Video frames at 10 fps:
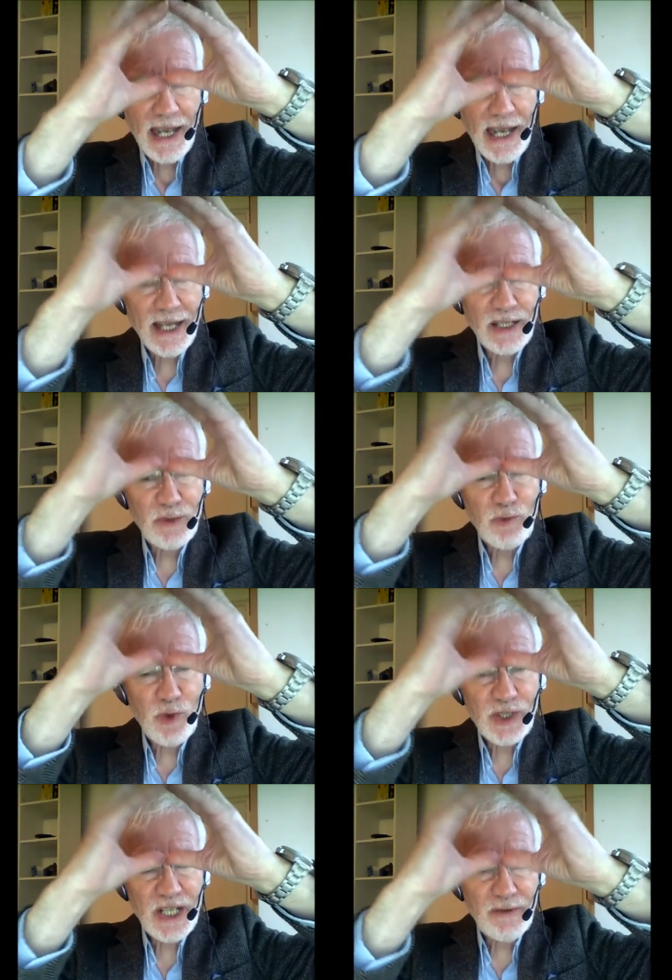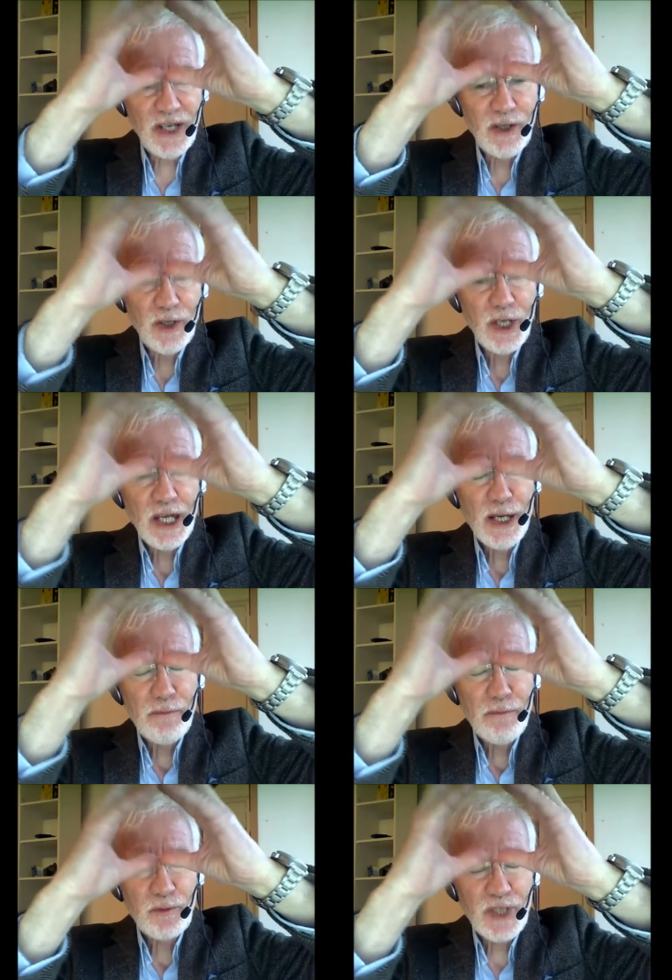and in whatever
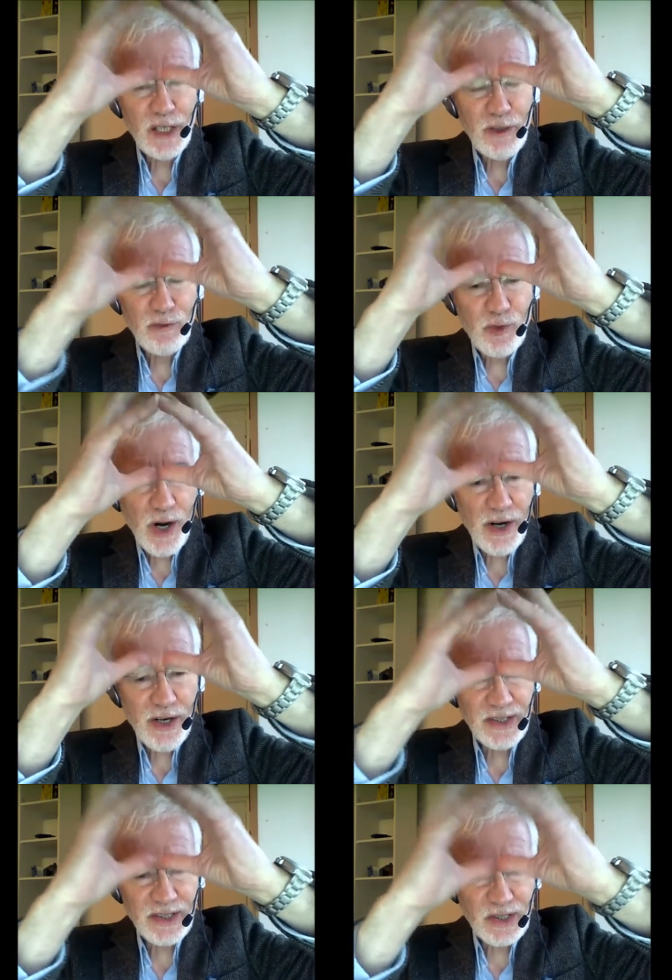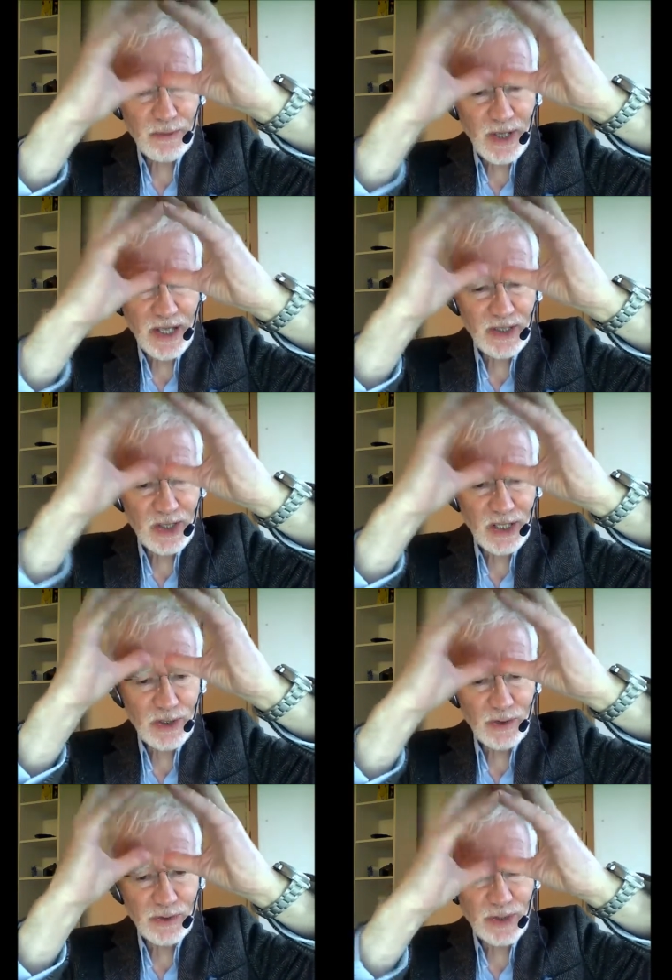gave rise to my
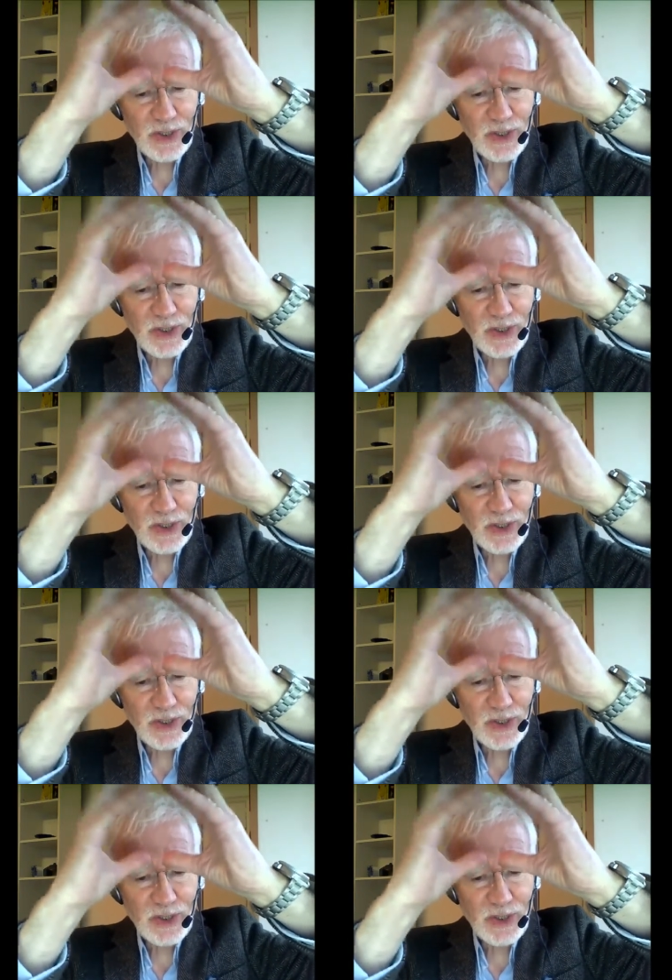addiction to